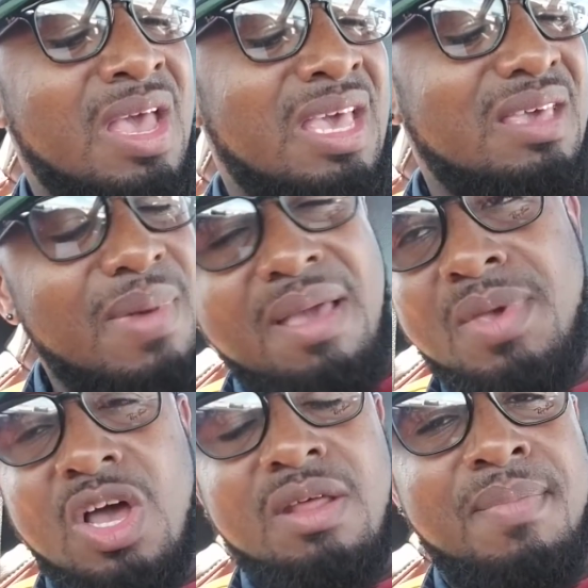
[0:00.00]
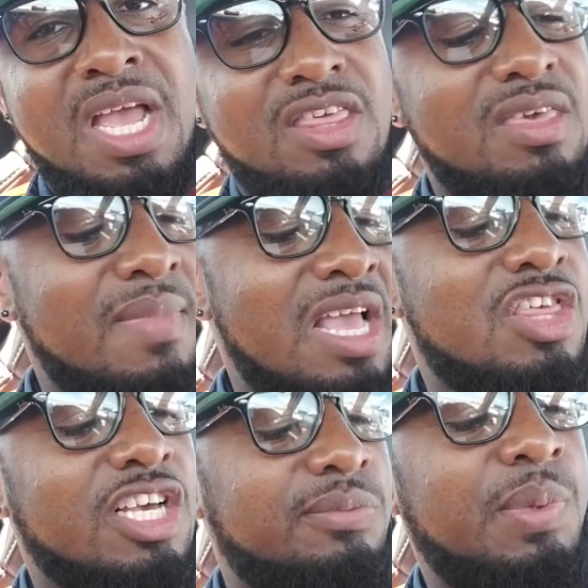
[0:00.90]
He might be on the bench. He might
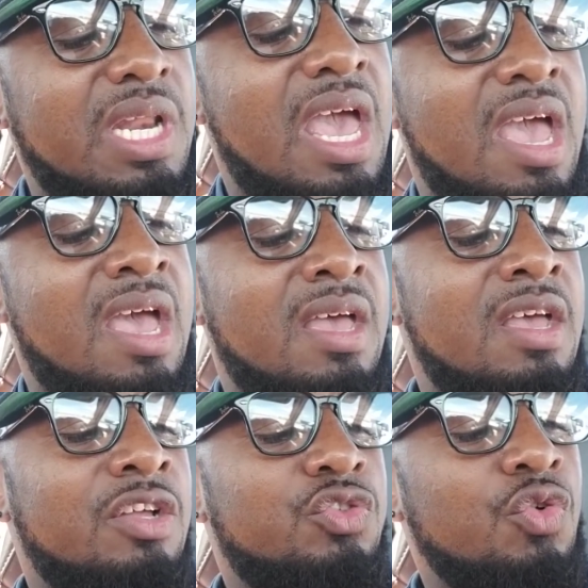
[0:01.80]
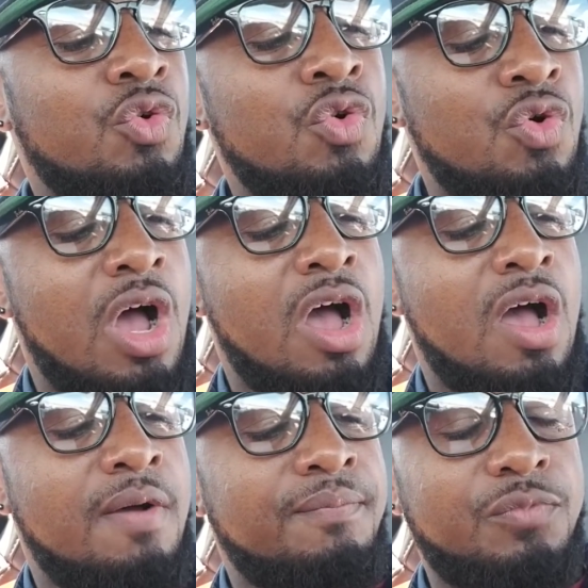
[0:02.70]
just be there
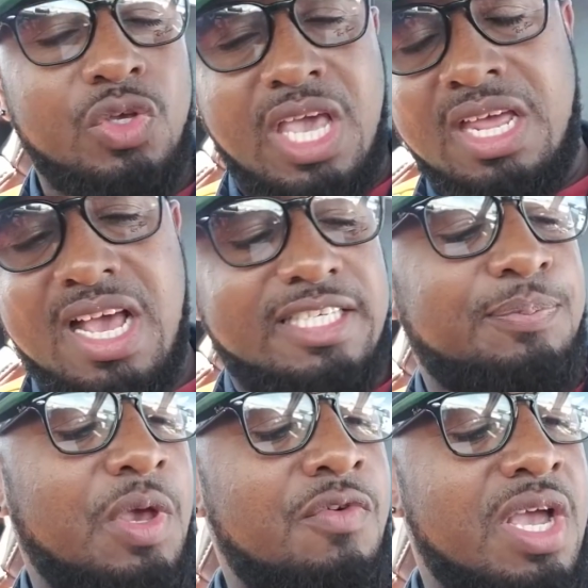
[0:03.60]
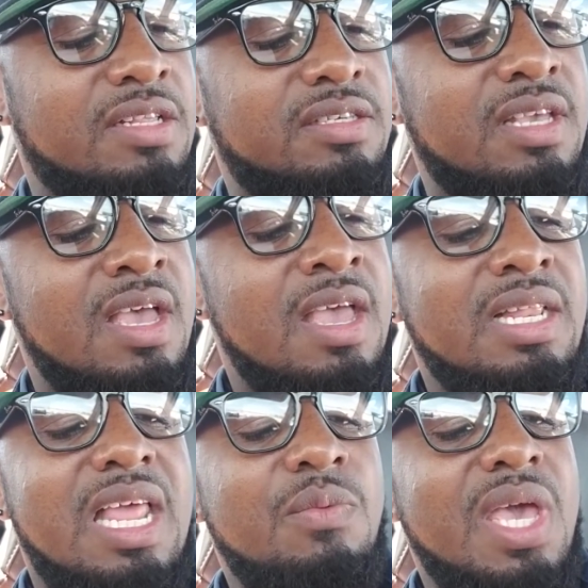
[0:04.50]
to gain experience.
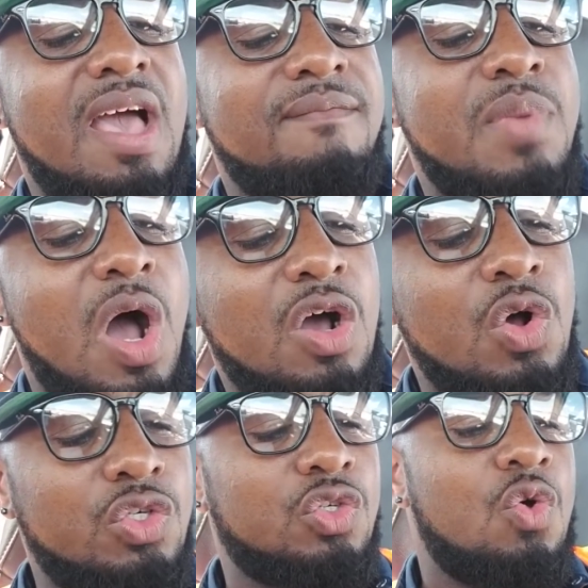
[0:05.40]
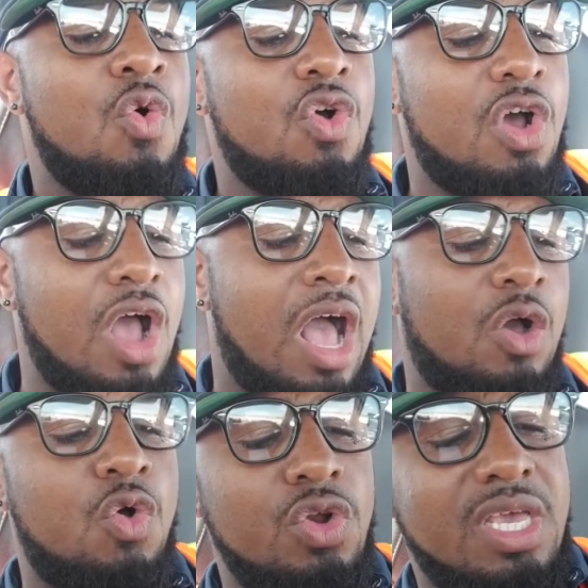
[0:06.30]
Then we have Marcos
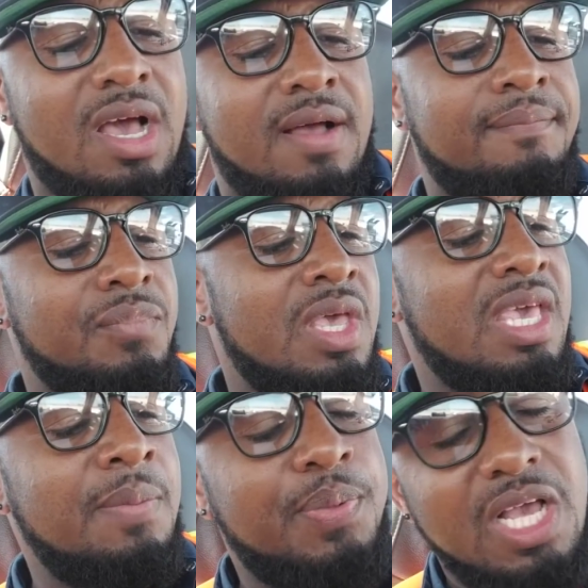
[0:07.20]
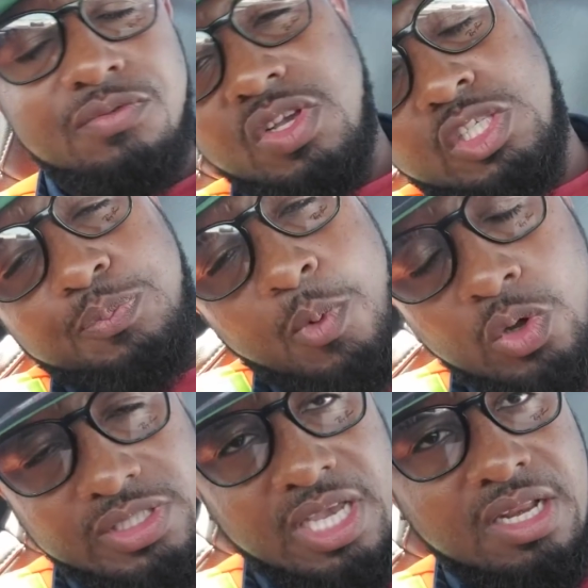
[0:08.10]
Acuña. He plays for
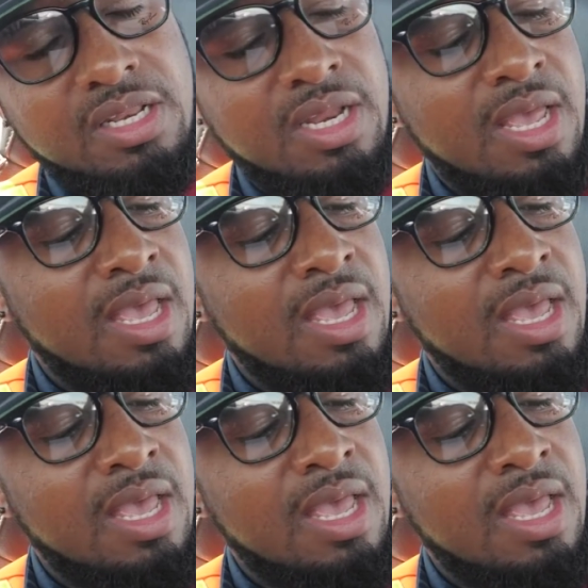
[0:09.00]
Sporting.